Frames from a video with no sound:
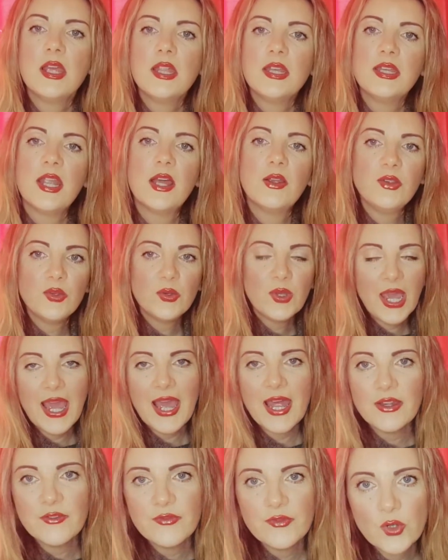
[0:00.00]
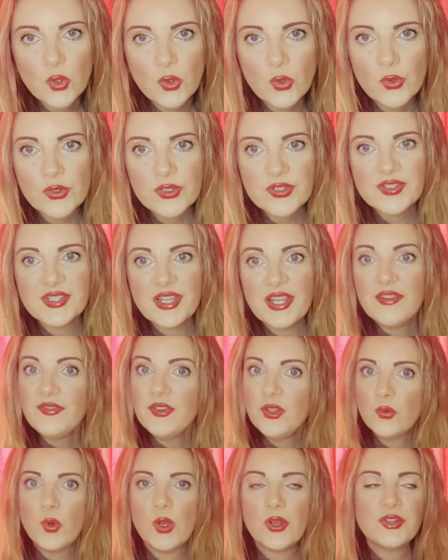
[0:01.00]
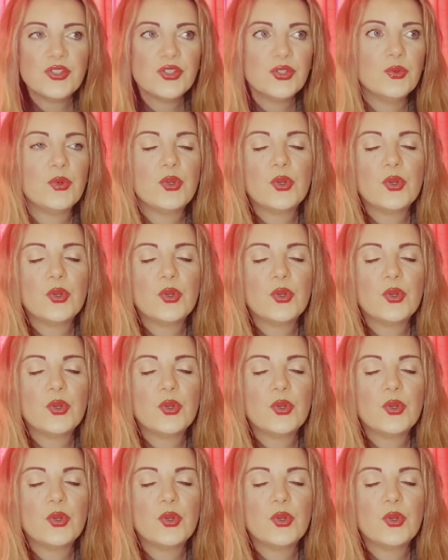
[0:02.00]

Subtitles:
Now you can, of course, if you want to,